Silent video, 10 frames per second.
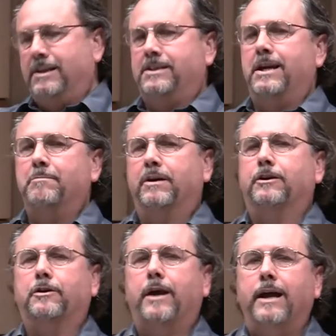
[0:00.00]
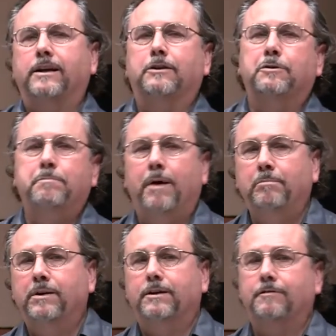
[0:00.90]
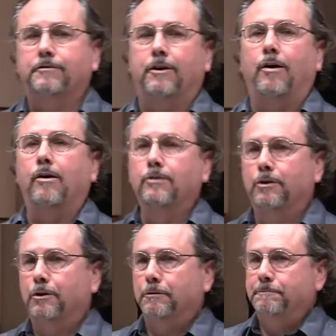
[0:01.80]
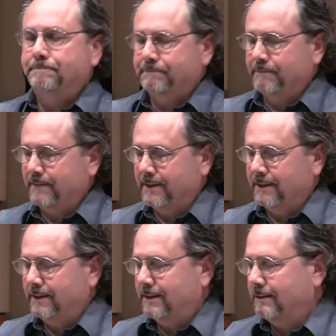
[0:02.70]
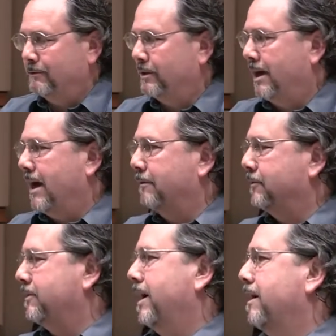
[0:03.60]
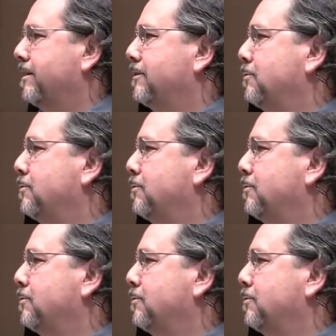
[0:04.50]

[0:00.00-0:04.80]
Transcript: Democratic Republic of Congo. When I was there, it